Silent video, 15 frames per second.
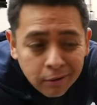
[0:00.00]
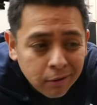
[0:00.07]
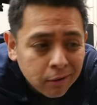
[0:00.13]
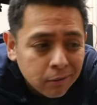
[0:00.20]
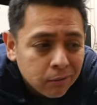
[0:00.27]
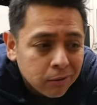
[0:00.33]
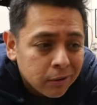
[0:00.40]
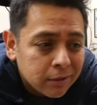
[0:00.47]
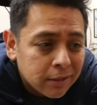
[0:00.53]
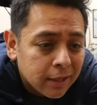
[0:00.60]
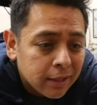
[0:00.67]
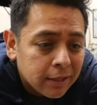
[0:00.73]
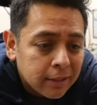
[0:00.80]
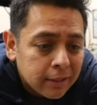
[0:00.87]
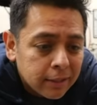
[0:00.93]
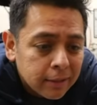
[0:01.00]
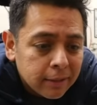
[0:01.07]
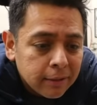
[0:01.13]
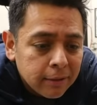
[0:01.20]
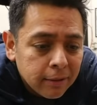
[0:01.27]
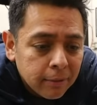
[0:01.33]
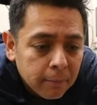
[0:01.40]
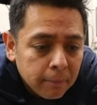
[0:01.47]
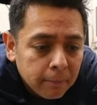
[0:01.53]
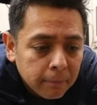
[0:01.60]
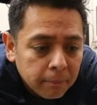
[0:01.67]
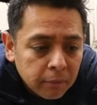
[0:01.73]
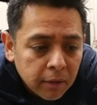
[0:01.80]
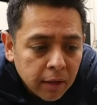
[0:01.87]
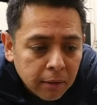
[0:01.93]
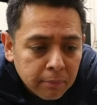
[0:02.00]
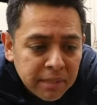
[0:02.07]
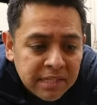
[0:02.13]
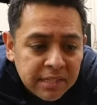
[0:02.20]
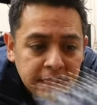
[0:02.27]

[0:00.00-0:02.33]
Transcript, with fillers: car works at, that means